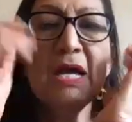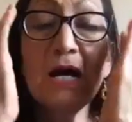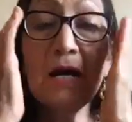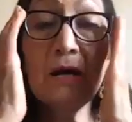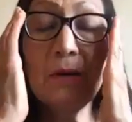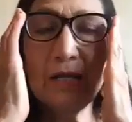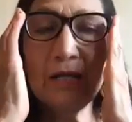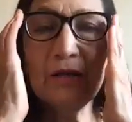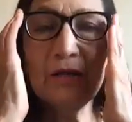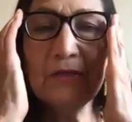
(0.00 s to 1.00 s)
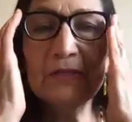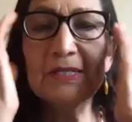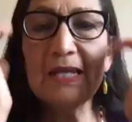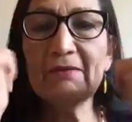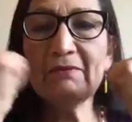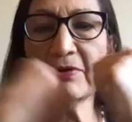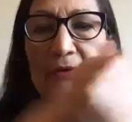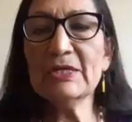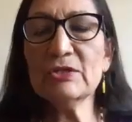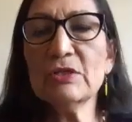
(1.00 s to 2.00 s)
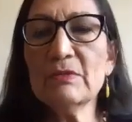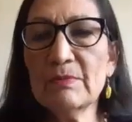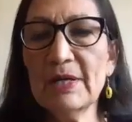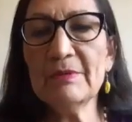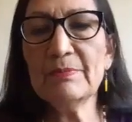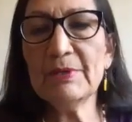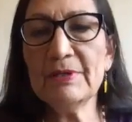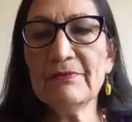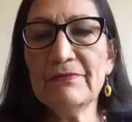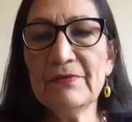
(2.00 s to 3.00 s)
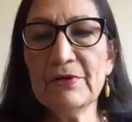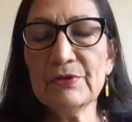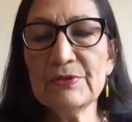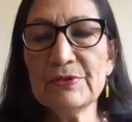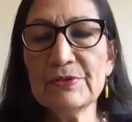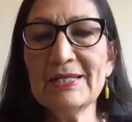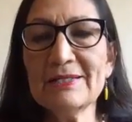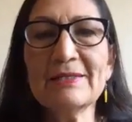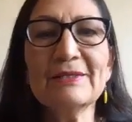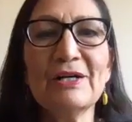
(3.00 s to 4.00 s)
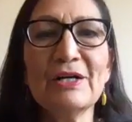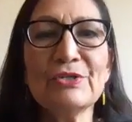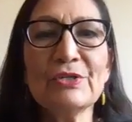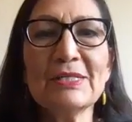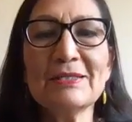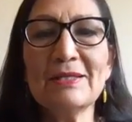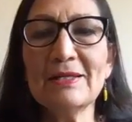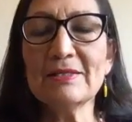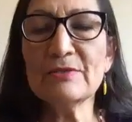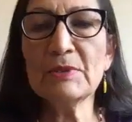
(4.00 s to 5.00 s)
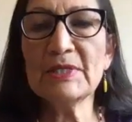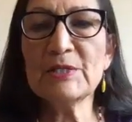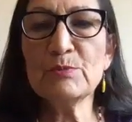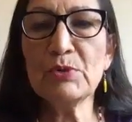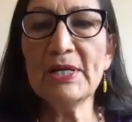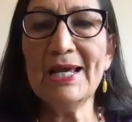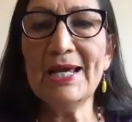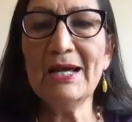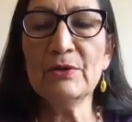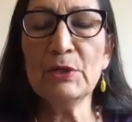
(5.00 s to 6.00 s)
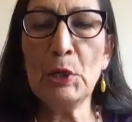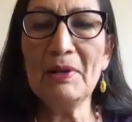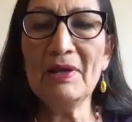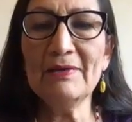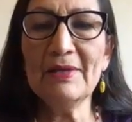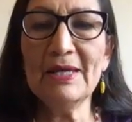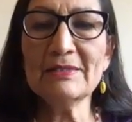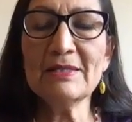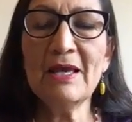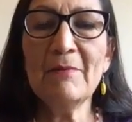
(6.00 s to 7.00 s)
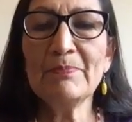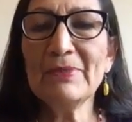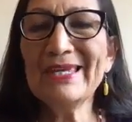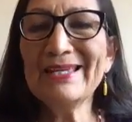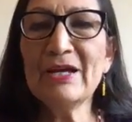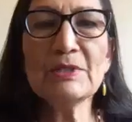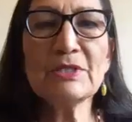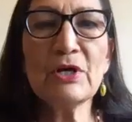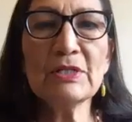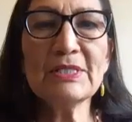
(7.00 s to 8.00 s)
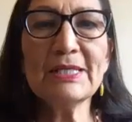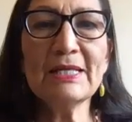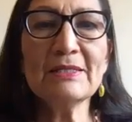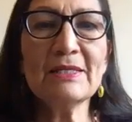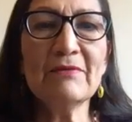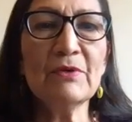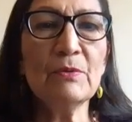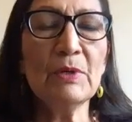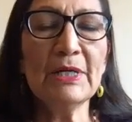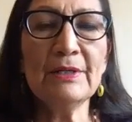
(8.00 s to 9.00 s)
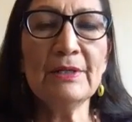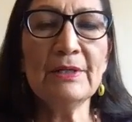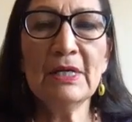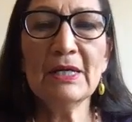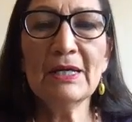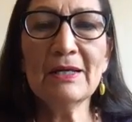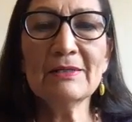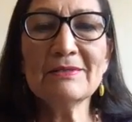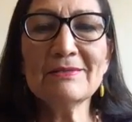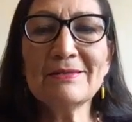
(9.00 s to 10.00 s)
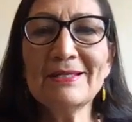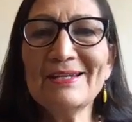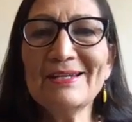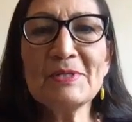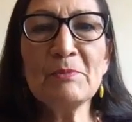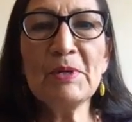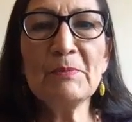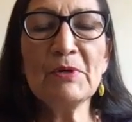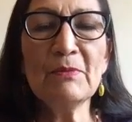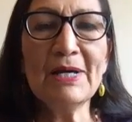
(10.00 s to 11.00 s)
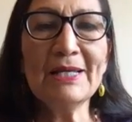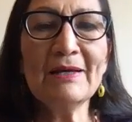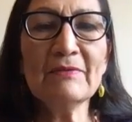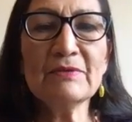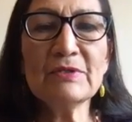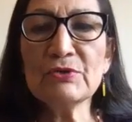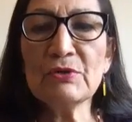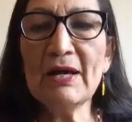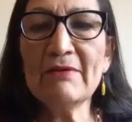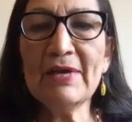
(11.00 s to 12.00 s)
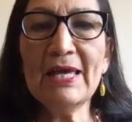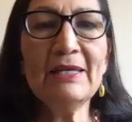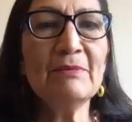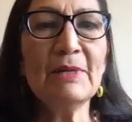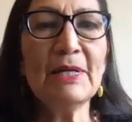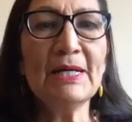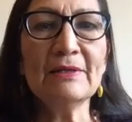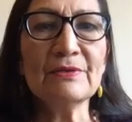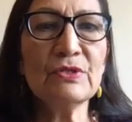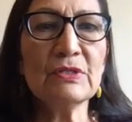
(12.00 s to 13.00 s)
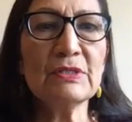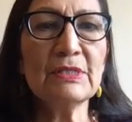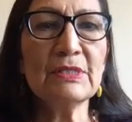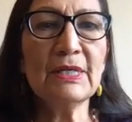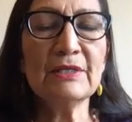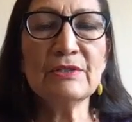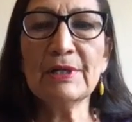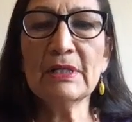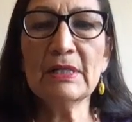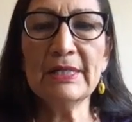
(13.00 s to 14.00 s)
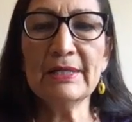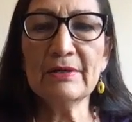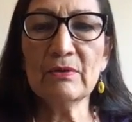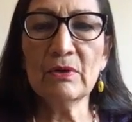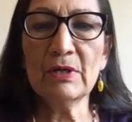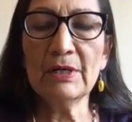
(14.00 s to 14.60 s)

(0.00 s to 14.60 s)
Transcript: I think the Navajo Nation might be the first, and it's the largest, and it's really spread out, and that's, it's hard to get to everyone. Some people might have to drive 80 miles just to get to a clinic or